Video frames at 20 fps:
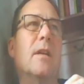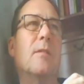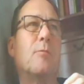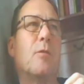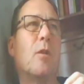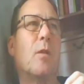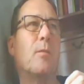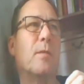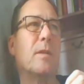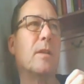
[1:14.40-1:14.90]

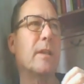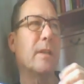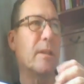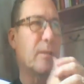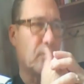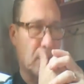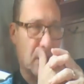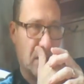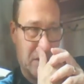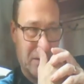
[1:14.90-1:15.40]
properly
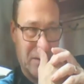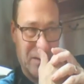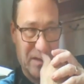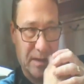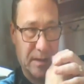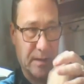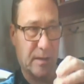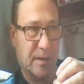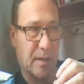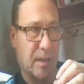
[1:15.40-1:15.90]
over
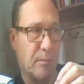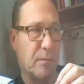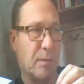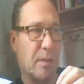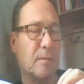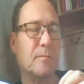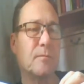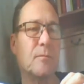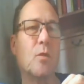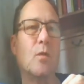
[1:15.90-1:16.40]
this
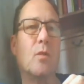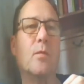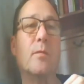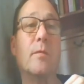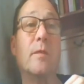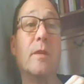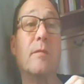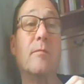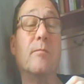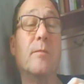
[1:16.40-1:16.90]
summer, or
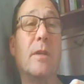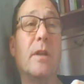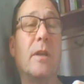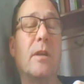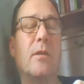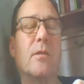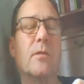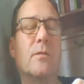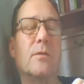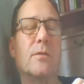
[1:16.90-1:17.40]
even
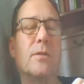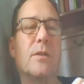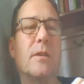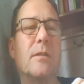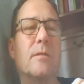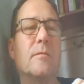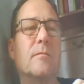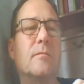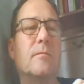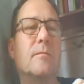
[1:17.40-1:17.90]
been
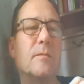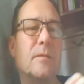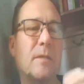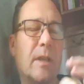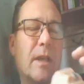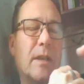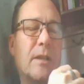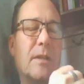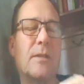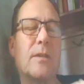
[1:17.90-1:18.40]
gorging,
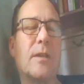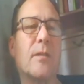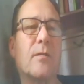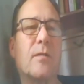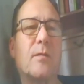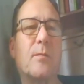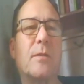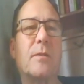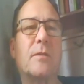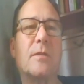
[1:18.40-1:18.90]
get yourself
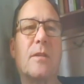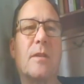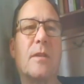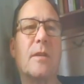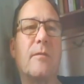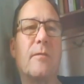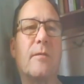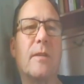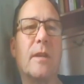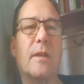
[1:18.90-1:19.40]

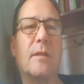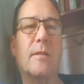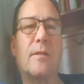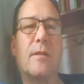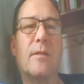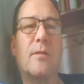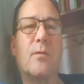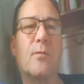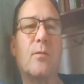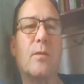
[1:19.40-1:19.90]
spiritually fit
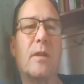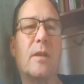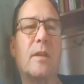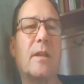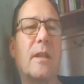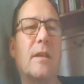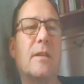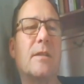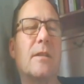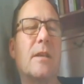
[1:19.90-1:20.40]
so that we
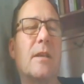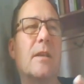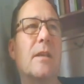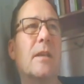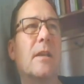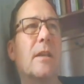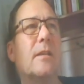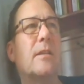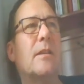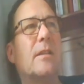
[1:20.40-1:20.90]
can enter
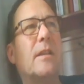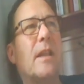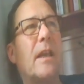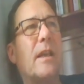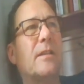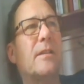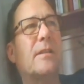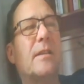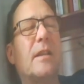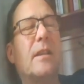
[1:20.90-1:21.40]
the
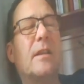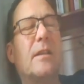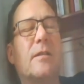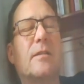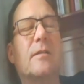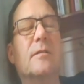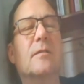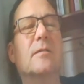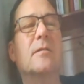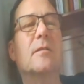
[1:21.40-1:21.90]
next
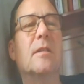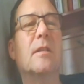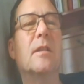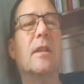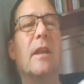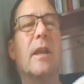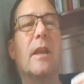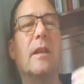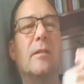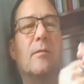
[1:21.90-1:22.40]
season
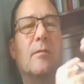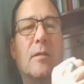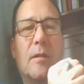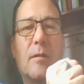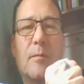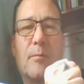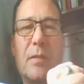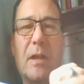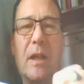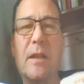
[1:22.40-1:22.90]
in
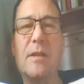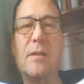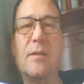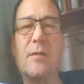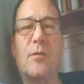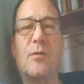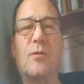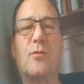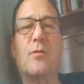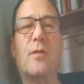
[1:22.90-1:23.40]
a place
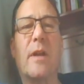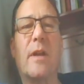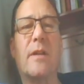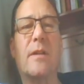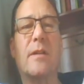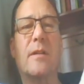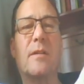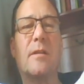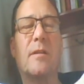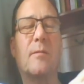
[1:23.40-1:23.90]
of
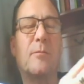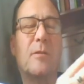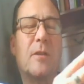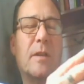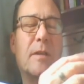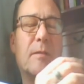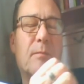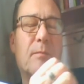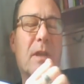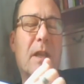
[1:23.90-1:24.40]
strength and
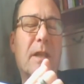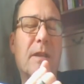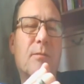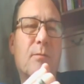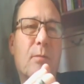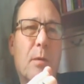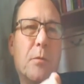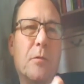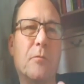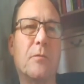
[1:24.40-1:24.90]
a place
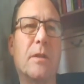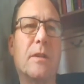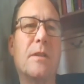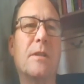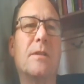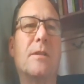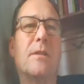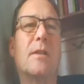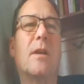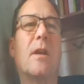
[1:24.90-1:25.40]
where we're
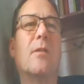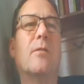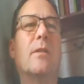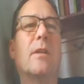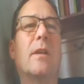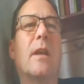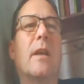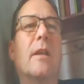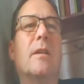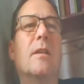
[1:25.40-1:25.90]
ready to go
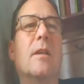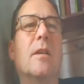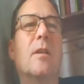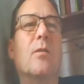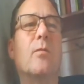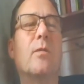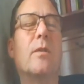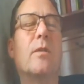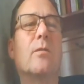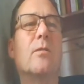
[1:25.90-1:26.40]
again
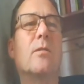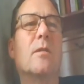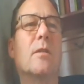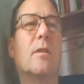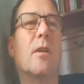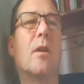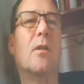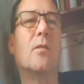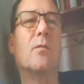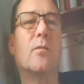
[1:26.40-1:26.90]
with all
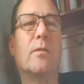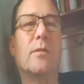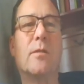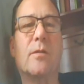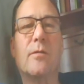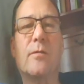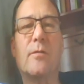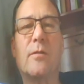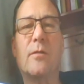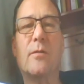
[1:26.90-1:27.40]
that God would
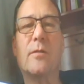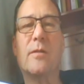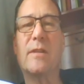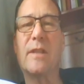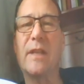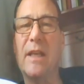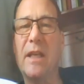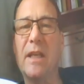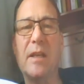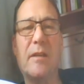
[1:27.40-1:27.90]
do through
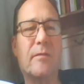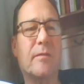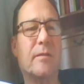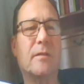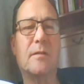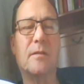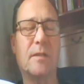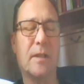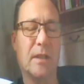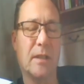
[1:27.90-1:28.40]
us,
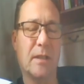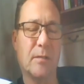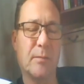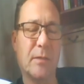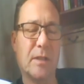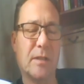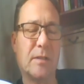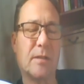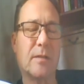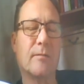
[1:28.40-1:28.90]
even in the
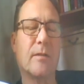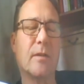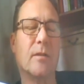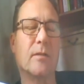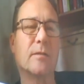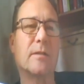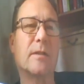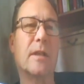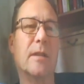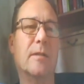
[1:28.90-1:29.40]
midst of
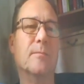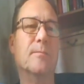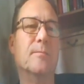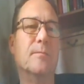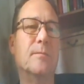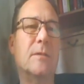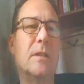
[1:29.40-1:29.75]
lockdown.